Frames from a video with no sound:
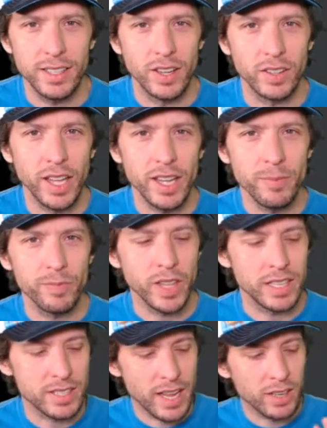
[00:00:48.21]
Okay?
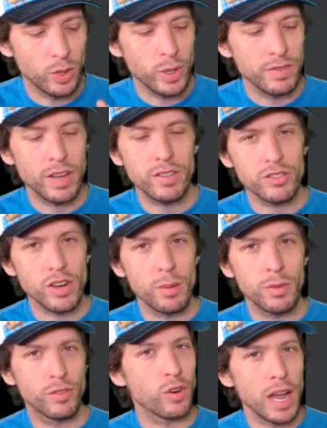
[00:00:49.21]
It's an angle we've never drawn
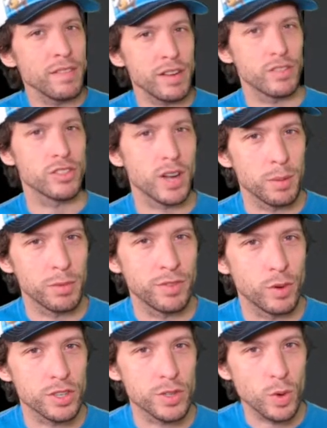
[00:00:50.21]
before. I've never drawn it
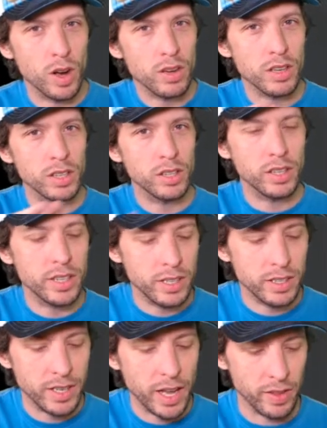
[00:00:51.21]
before, so we're all going to learn
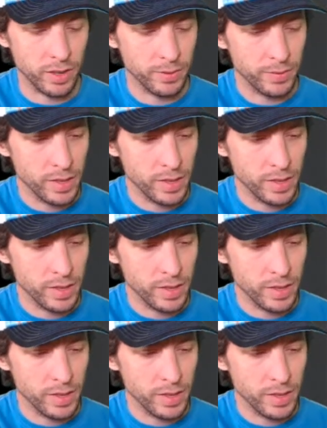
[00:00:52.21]
here together.